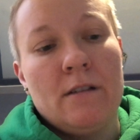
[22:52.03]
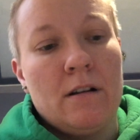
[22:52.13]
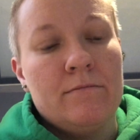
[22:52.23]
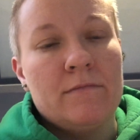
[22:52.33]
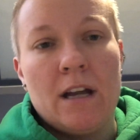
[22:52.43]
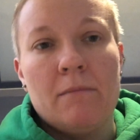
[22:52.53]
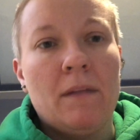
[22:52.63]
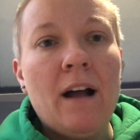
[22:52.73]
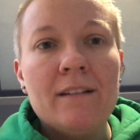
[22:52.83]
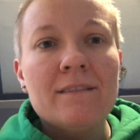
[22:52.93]
I am
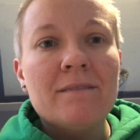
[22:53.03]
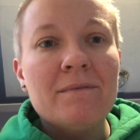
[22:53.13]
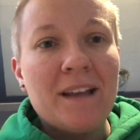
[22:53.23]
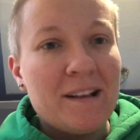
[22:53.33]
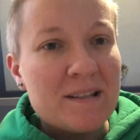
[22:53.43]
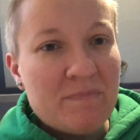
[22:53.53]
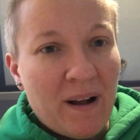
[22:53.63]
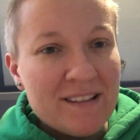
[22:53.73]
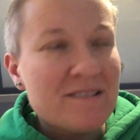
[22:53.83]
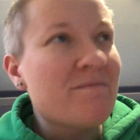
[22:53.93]
not getting
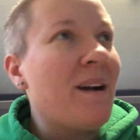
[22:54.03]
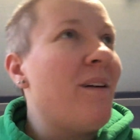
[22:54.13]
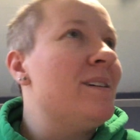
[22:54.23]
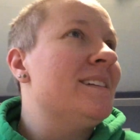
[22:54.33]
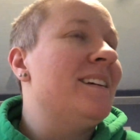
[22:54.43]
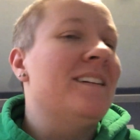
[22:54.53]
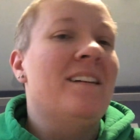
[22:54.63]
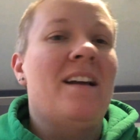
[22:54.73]
sponsored by Aldi.